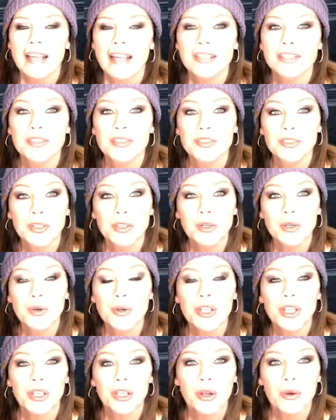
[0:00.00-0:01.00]
Sue,
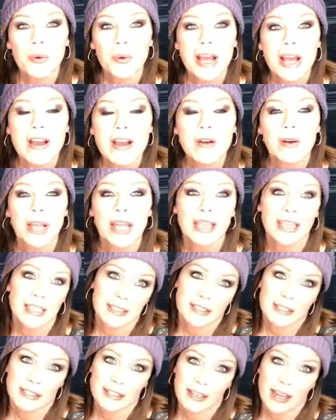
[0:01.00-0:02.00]
you know what? Okay,
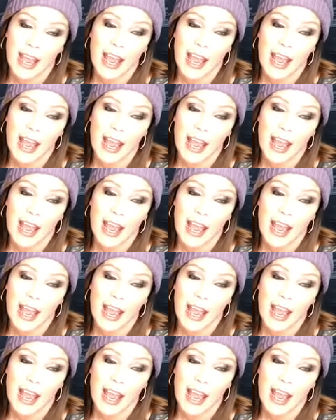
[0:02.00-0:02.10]
listen,